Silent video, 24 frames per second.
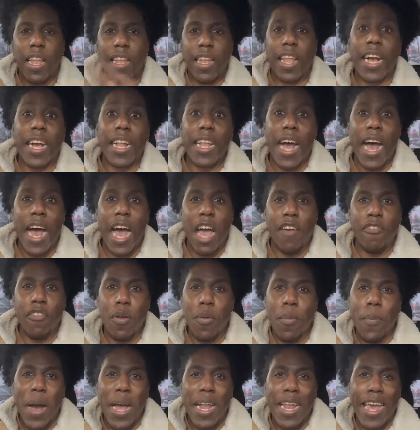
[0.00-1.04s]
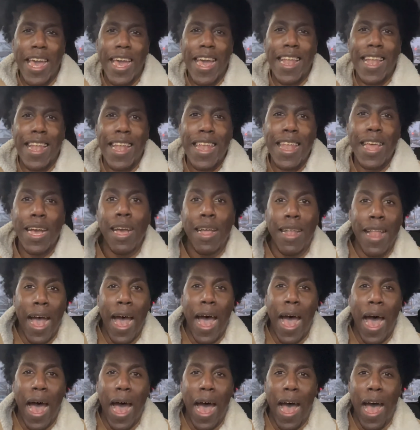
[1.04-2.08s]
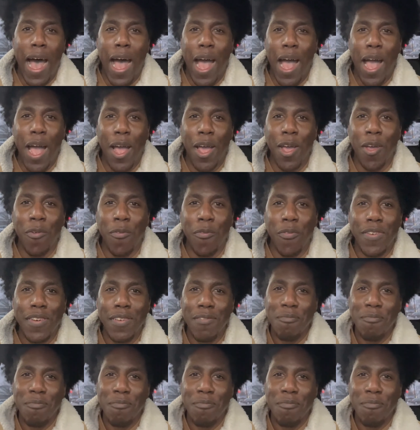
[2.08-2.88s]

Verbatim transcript: Look alive, everybody. Look alive.